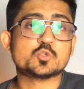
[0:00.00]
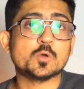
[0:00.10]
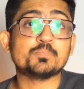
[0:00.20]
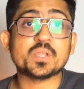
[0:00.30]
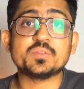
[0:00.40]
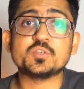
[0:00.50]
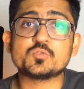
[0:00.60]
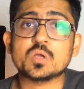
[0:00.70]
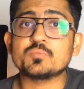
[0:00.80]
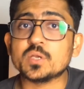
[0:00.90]
So in this
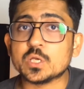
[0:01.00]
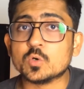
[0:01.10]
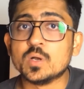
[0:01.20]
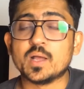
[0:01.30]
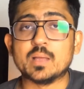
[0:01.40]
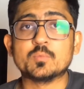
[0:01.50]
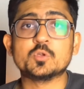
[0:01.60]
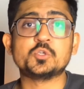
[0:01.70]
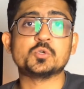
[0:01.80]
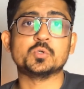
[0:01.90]
short video, I'm
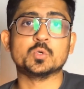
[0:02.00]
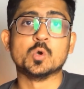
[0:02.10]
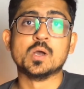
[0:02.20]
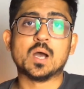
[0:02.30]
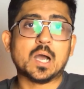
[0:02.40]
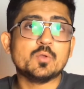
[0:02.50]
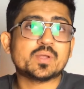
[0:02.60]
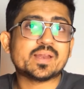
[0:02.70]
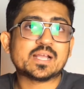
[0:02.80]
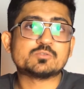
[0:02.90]
going to show you how
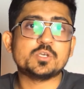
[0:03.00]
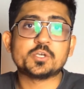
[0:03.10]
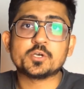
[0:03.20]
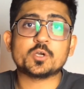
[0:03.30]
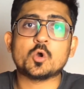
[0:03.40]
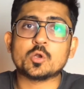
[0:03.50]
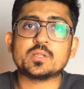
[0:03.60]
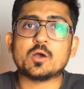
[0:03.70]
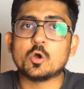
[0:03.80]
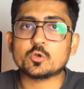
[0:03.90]
you can actually turn
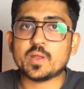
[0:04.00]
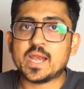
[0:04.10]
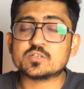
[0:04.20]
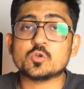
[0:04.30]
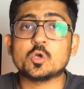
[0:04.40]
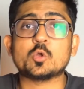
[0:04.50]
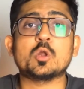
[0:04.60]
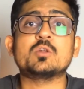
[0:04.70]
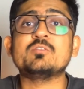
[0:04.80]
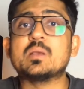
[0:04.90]
on the auto ads on
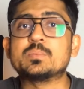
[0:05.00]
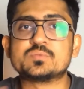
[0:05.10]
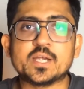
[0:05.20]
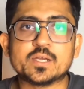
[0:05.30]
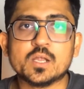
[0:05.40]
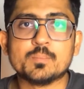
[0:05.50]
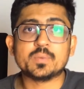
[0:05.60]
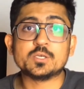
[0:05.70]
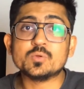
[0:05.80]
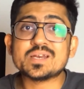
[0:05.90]
all of the website,
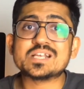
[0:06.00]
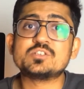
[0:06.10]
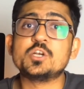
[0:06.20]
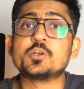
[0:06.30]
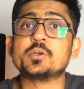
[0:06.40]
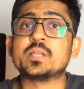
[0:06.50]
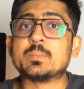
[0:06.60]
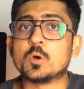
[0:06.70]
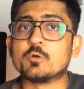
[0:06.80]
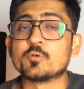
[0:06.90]
but you can actually turn
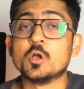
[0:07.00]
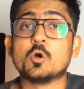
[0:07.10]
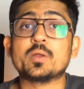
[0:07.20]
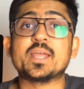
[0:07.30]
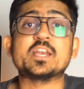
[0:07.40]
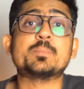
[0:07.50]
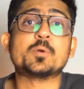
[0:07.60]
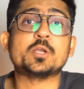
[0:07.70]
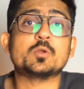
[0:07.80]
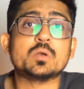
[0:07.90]
them off on any
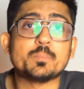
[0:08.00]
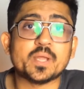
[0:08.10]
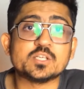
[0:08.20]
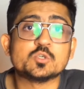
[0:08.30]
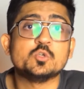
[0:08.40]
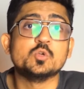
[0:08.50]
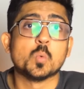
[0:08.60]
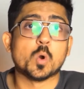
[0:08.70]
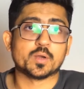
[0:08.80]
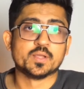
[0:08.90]
particular page you
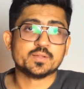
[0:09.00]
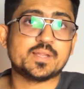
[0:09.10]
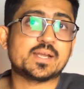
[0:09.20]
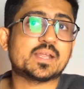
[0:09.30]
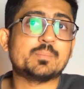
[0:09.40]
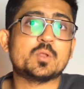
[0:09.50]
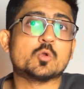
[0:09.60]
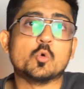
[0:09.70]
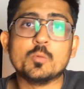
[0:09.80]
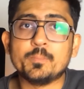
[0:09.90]
want. That can be
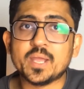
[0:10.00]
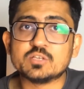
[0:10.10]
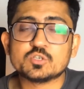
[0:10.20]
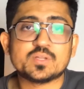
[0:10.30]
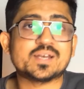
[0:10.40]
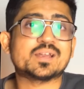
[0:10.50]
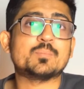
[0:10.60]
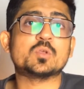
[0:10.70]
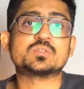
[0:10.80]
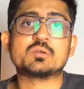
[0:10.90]
your home page, that
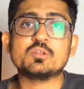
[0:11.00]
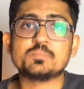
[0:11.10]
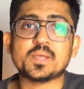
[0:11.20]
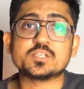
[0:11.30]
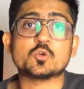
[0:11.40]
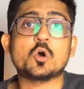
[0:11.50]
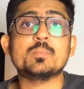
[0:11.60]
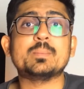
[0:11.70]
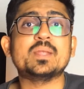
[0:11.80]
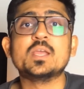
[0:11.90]
can be your service page,
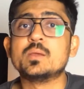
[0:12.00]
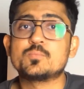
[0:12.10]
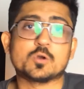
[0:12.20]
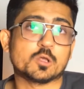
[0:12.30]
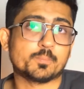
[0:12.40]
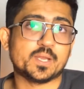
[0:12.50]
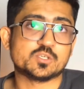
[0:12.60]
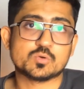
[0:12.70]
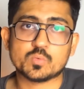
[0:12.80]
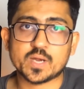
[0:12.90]
or maybe product page,